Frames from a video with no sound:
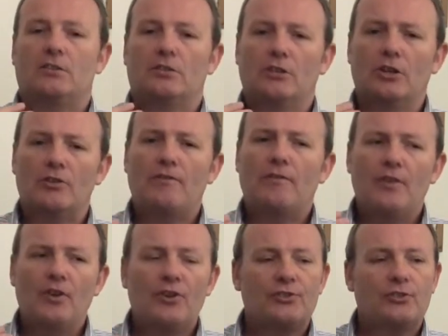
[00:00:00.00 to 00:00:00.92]
look
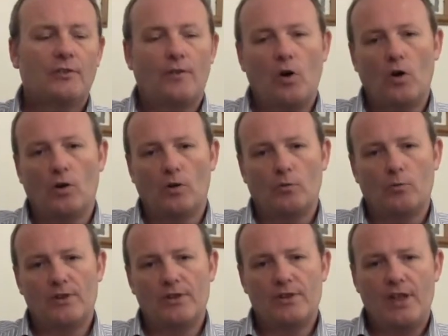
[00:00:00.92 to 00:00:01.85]
first of all
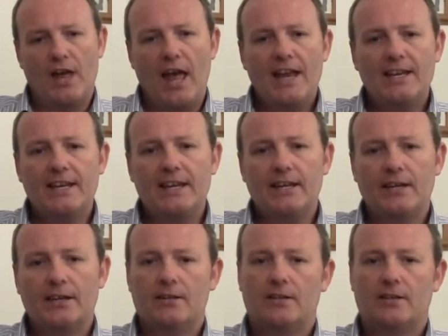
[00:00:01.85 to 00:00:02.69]
with any